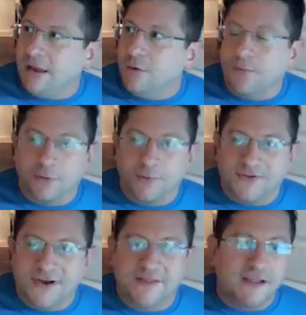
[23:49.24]
Uber
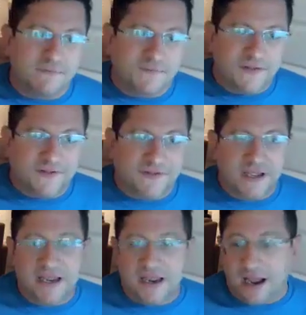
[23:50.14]
was in its
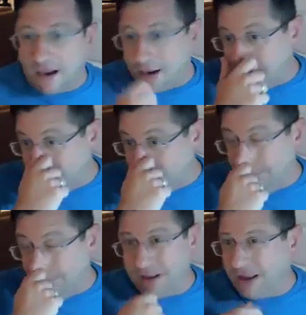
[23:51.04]
infancy.
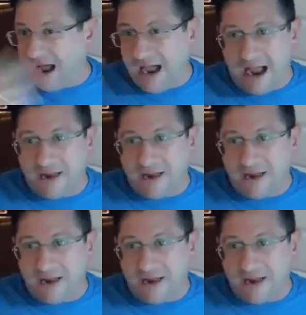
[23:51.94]
I